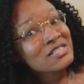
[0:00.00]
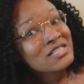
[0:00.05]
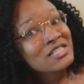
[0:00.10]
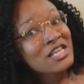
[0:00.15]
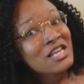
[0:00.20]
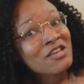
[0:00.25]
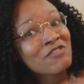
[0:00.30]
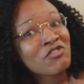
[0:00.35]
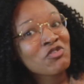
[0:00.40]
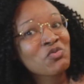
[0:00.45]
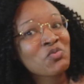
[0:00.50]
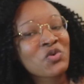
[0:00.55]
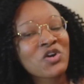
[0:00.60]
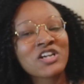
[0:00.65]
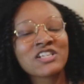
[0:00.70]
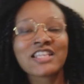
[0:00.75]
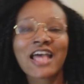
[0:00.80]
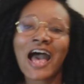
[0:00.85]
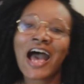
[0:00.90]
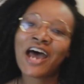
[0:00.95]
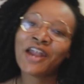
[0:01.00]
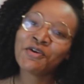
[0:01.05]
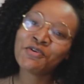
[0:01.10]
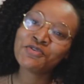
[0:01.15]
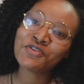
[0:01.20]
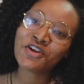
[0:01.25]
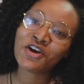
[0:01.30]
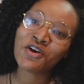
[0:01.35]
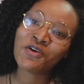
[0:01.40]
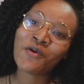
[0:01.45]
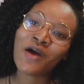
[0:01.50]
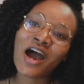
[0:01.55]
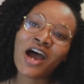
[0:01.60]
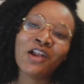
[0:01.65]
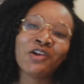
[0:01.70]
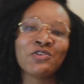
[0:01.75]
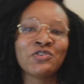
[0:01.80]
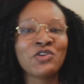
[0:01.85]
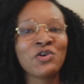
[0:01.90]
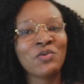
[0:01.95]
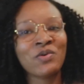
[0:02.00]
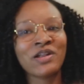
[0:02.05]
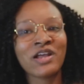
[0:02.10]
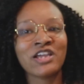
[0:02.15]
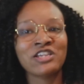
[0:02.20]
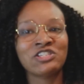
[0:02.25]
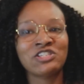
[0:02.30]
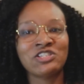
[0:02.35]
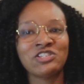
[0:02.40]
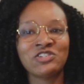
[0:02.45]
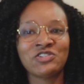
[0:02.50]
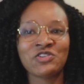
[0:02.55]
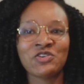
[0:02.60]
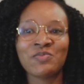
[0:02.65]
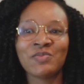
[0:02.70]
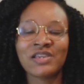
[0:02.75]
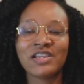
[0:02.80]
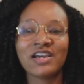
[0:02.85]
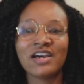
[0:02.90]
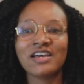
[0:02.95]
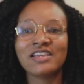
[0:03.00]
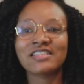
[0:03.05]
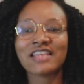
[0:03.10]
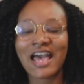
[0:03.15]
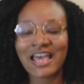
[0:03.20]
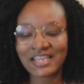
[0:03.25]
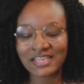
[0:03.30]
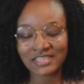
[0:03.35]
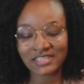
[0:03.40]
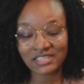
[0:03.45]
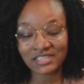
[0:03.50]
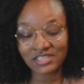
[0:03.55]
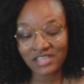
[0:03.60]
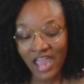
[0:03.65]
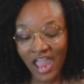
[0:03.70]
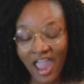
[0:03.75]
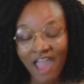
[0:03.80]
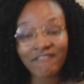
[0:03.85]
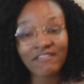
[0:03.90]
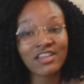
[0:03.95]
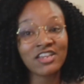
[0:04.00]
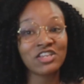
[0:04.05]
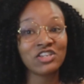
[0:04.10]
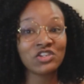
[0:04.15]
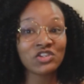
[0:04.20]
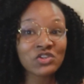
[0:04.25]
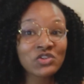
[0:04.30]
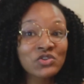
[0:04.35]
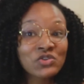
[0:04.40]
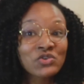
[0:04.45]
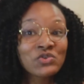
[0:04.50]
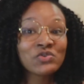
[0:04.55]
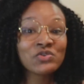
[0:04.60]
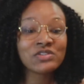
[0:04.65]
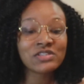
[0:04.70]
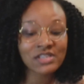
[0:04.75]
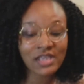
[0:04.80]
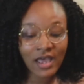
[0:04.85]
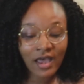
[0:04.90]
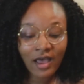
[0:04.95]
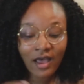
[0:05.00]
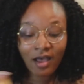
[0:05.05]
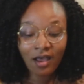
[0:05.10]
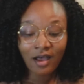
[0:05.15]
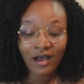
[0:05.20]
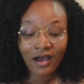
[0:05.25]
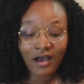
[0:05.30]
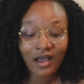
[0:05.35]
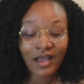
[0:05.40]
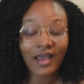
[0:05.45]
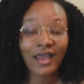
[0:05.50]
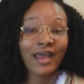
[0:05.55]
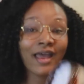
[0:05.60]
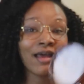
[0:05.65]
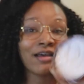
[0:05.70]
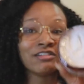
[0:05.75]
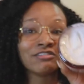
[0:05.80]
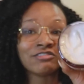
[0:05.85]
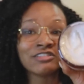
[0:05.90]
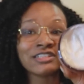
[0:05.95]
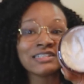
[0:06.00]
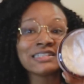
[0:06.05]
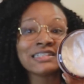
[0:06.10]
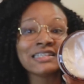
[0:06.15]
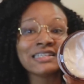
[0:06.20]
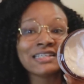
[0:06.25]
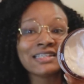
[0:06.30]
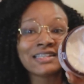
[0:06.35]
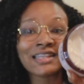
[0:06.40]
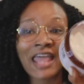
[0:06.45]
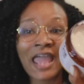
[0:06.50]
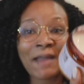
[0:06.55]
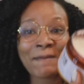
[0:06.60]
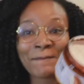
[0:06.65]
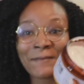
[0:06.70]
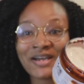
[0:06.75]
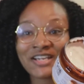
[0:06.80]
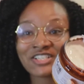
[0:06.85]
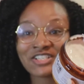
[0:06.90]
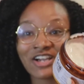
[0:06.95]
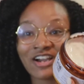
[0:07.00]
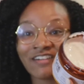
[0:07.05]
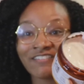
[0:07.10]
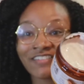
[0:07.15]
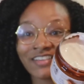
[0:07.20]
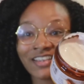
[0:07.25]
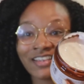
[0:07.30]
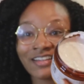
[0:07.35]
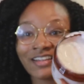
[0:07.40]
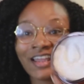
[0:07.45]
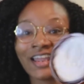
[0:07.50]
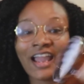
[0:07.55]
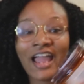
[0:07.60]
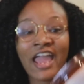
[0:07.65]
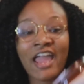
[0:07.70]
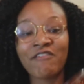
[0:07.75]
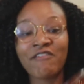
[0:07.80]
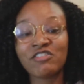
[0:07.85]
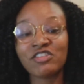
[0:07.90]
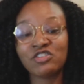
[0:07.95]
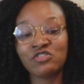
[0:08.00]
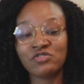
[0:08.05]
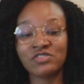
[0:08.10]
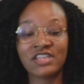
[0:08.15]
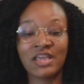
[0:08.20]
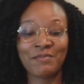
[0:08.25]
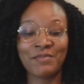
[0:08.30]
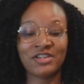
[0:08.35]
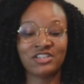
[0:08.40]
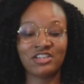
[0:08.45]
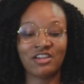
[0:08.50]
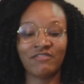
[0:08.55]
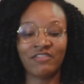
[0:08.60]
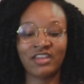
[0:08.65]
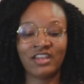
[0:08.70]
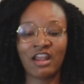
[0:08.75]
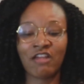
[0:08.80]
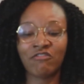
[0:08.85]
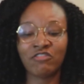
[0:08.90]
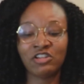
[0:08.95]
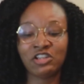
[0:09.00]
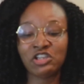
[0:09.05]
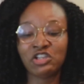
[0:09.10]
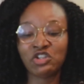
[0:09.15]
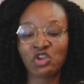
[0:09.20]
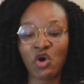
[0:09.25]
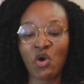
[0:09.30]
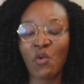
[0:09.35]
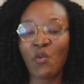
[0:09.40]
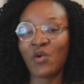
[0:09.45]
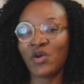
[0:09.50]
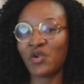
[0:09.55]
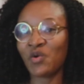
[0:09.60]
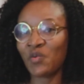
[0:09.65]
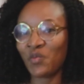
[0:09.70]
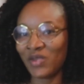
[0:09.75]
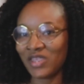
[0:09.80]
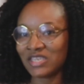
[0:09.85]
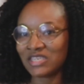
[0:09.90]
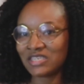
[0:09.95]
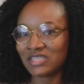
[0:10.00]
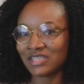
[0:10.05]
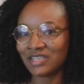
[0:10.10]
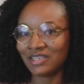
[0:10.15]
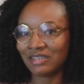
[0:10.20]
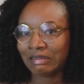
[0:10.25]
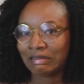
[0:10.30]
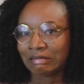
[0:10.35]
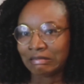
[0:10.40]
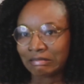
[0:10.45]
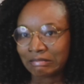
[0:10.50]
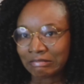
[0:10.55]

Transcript: and see if it works? I don't know. I don't know what I should do because I haven't used really that much of it. Like, I haven't used that much of it and I really don't want to waste it,